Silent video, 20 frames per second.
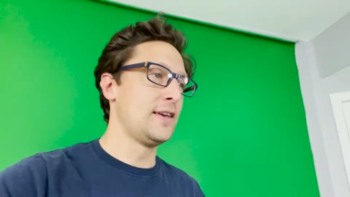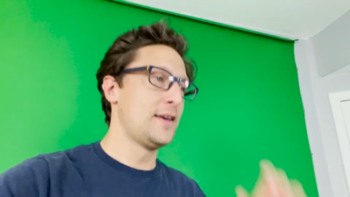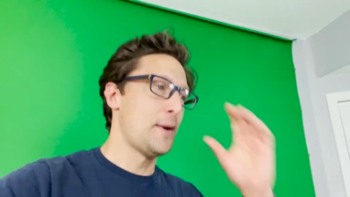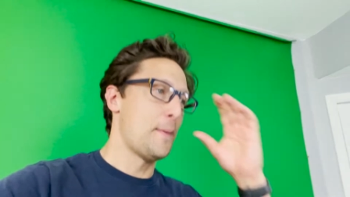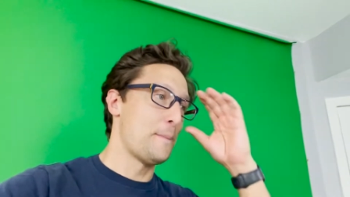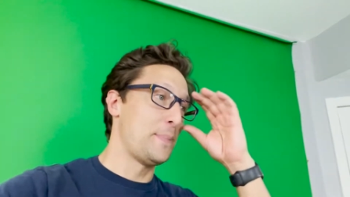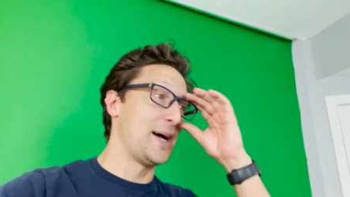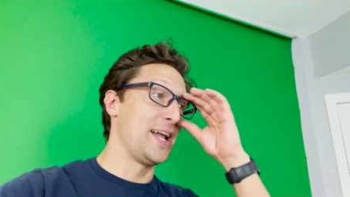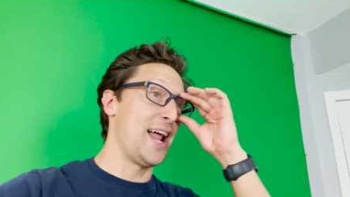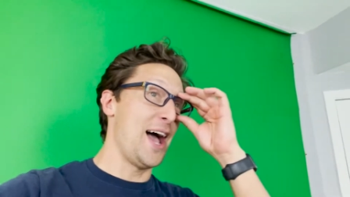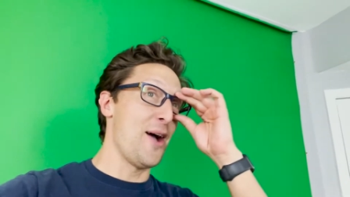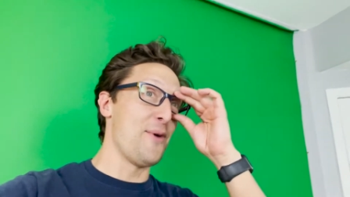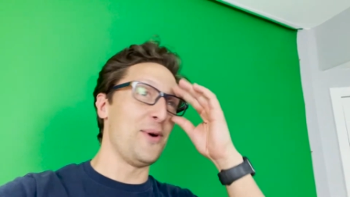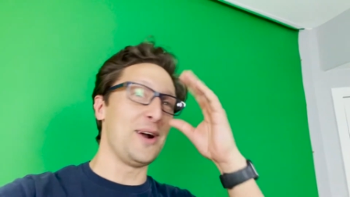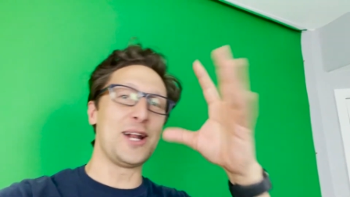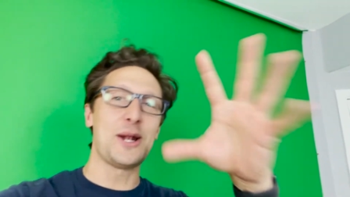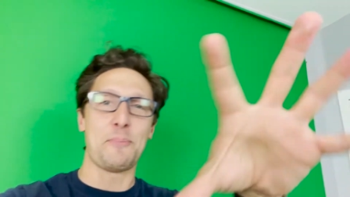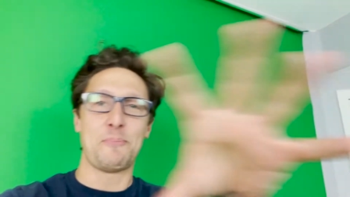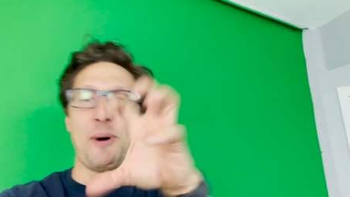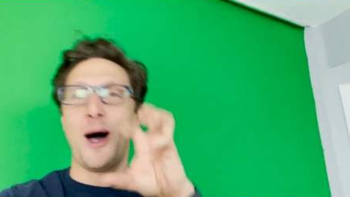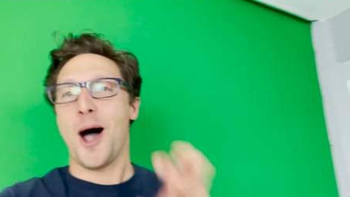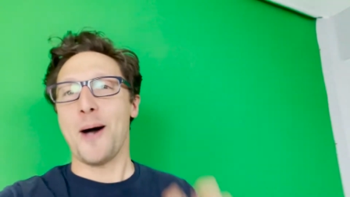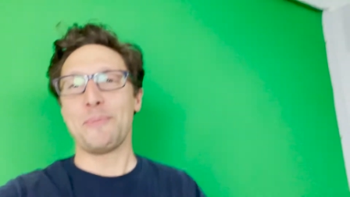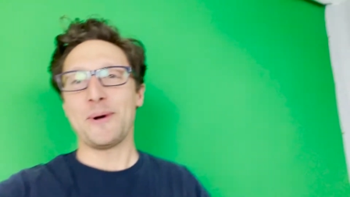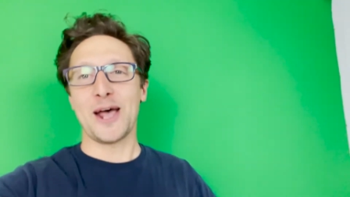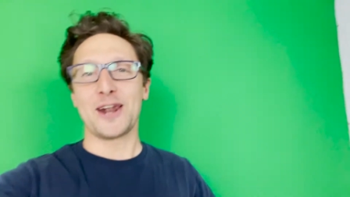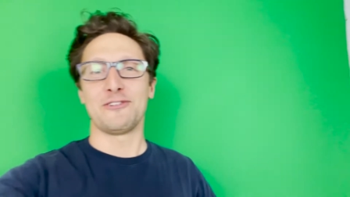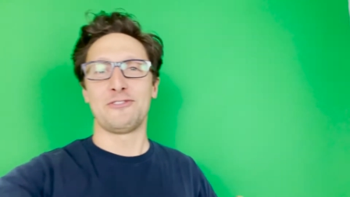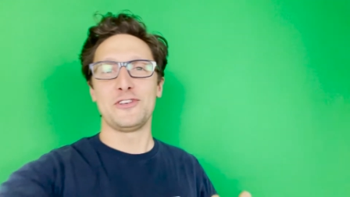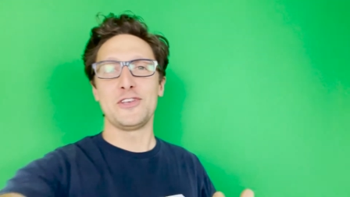But I wanted to pop
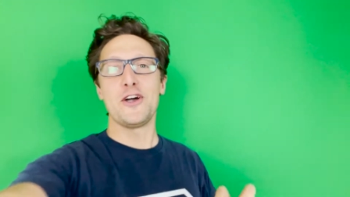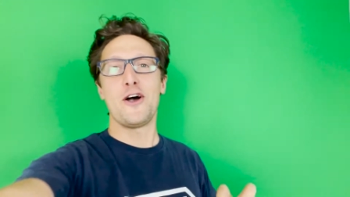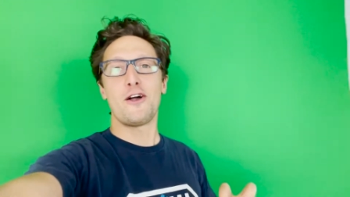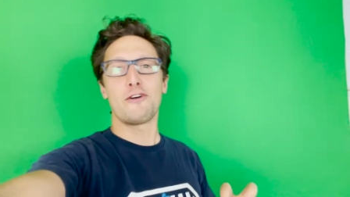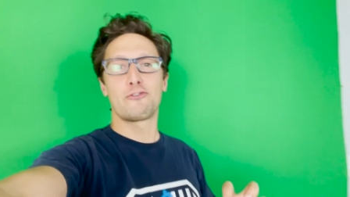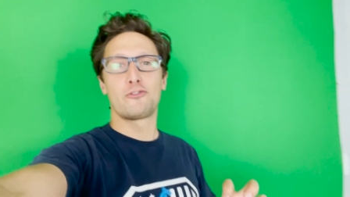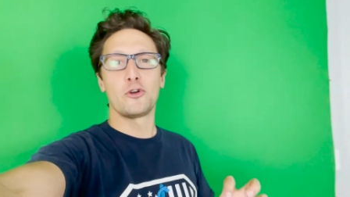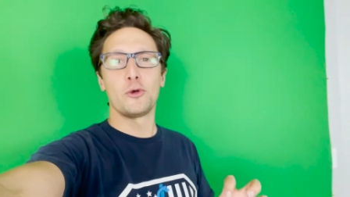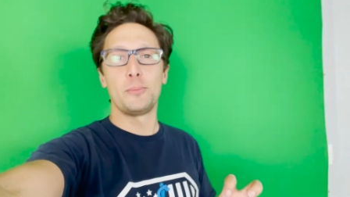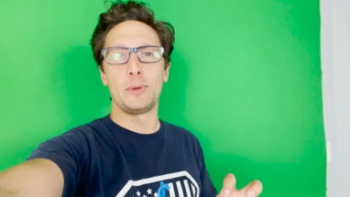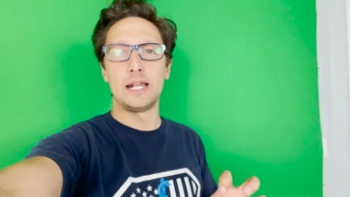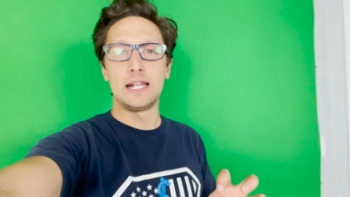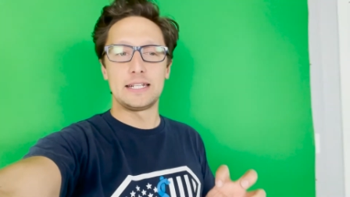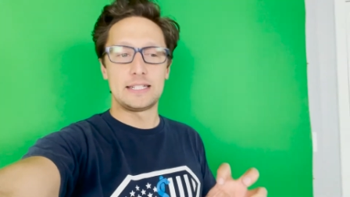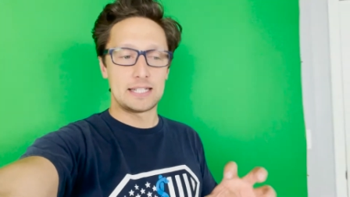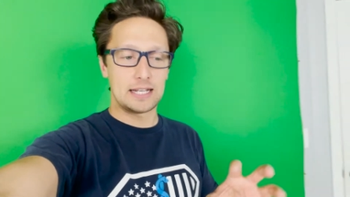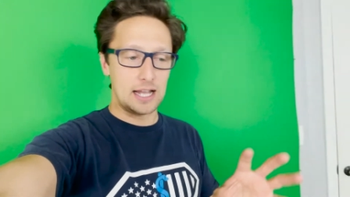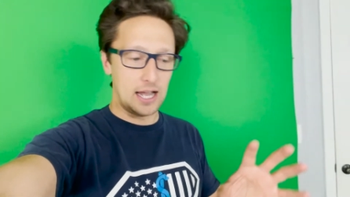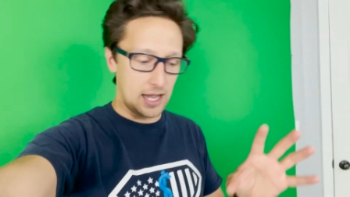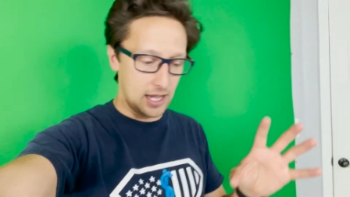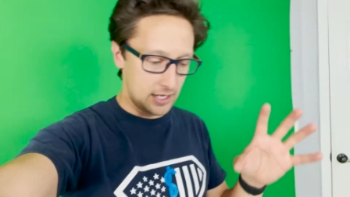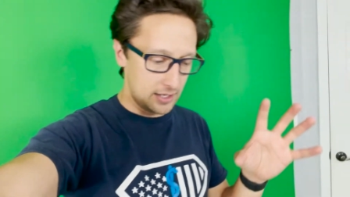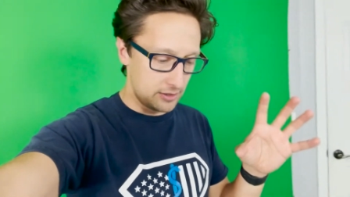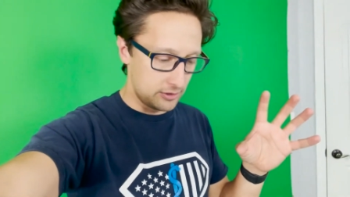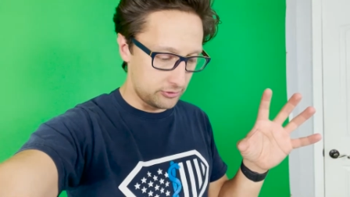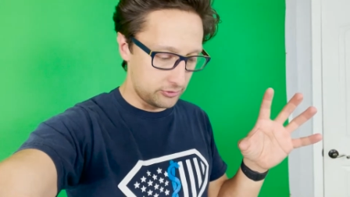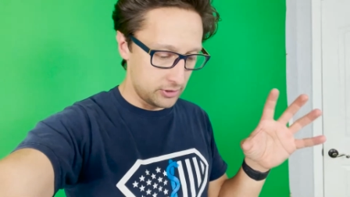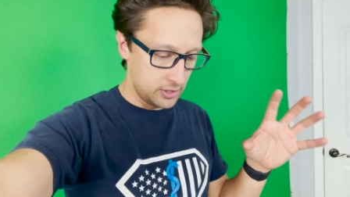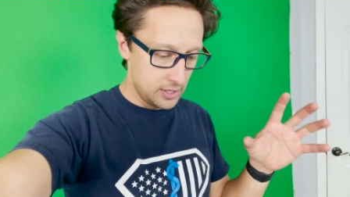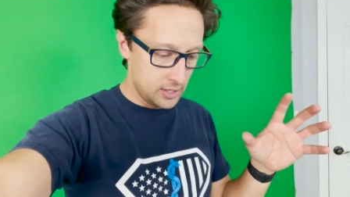out of VR for a minute to kind
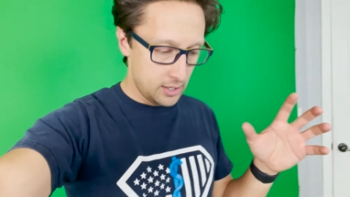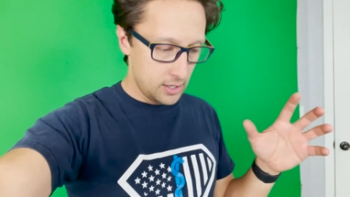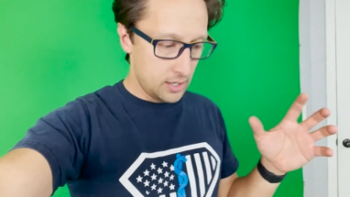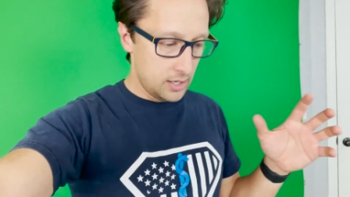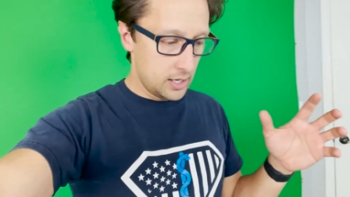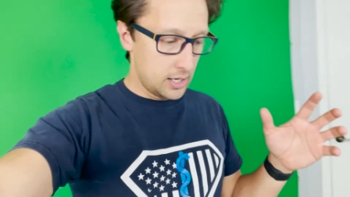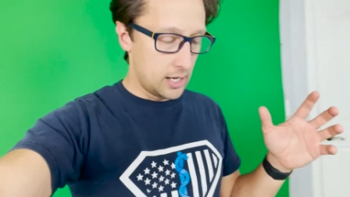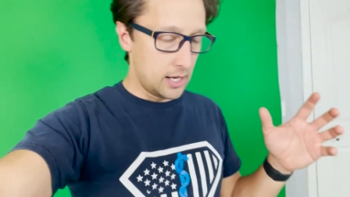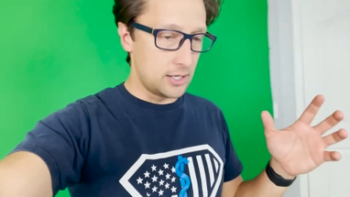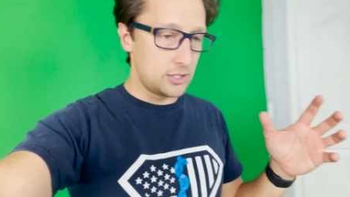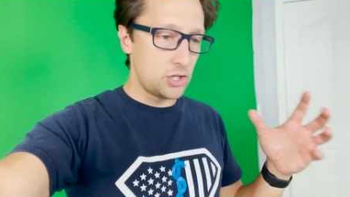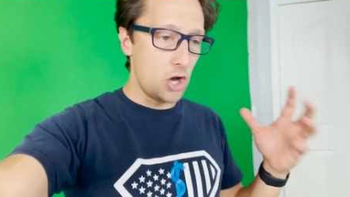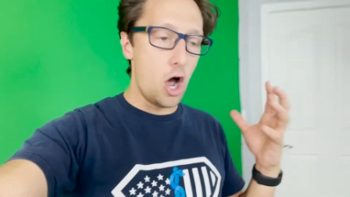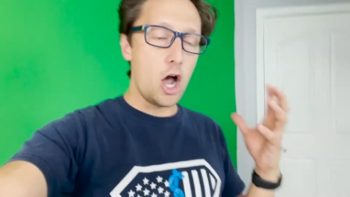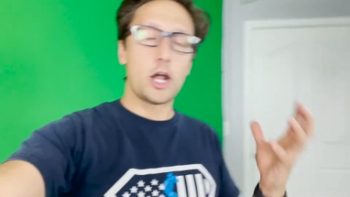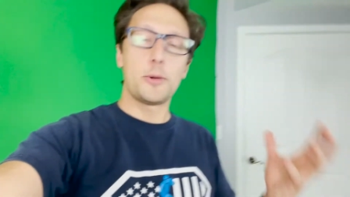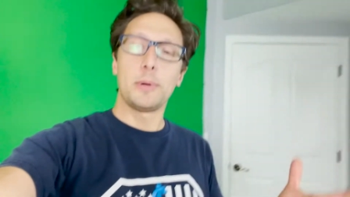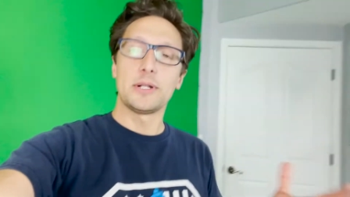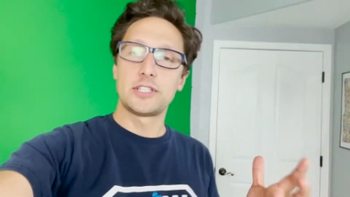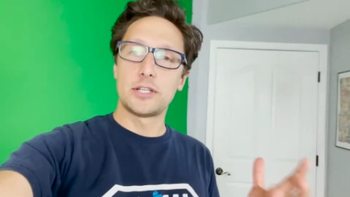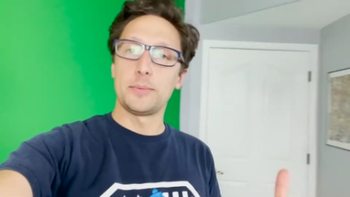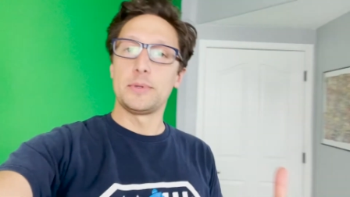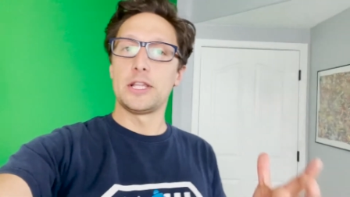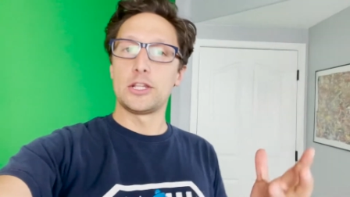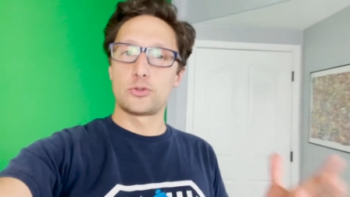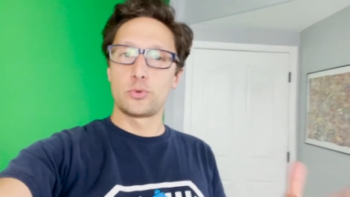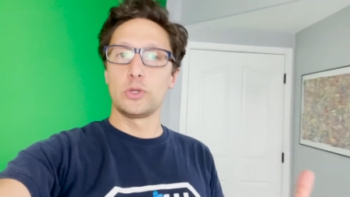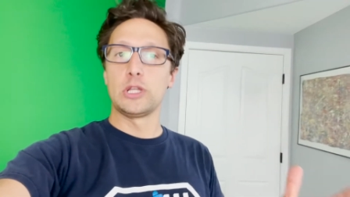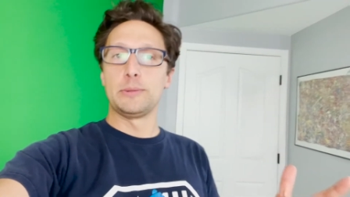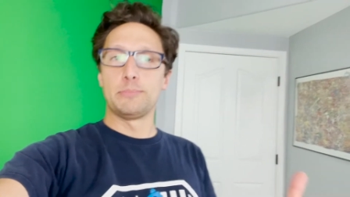of talk about something
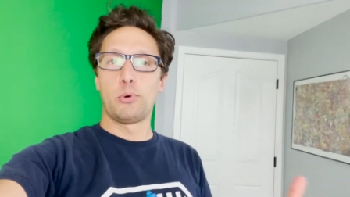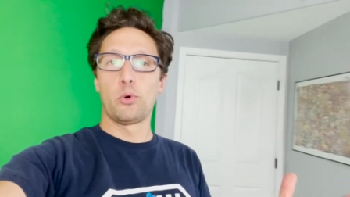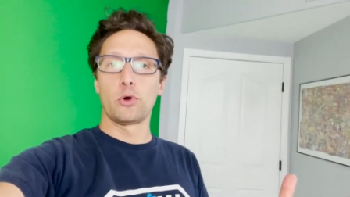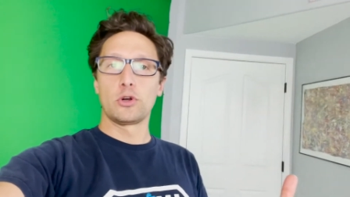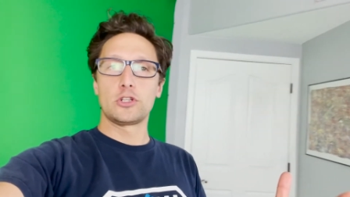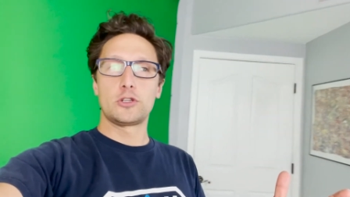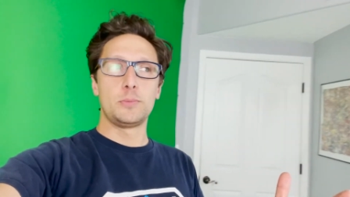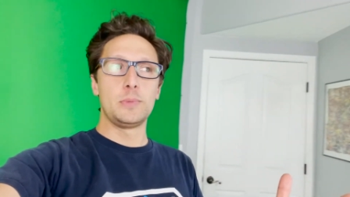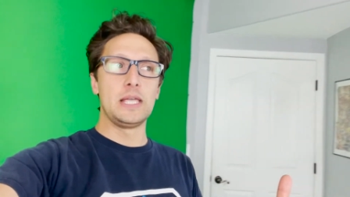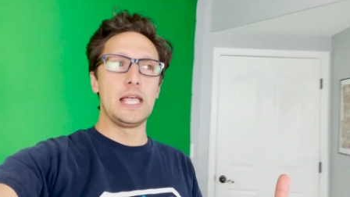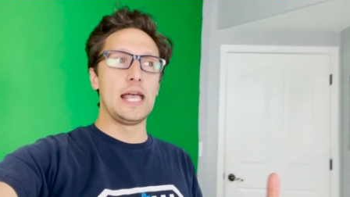that's really important to me.